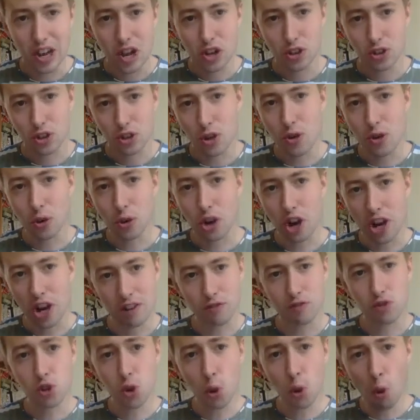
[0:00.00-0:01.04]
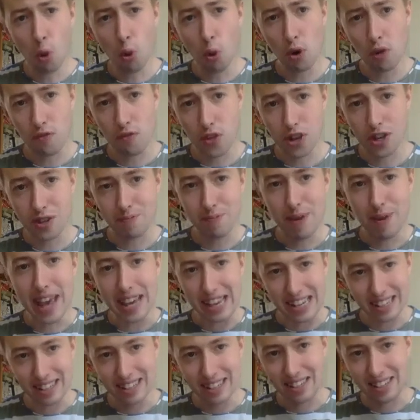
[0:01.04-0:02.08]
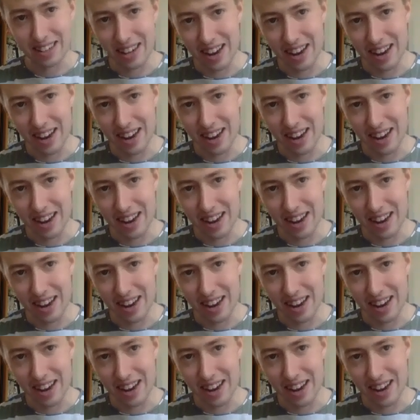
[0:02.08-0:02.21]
So your kind of tour of the debate,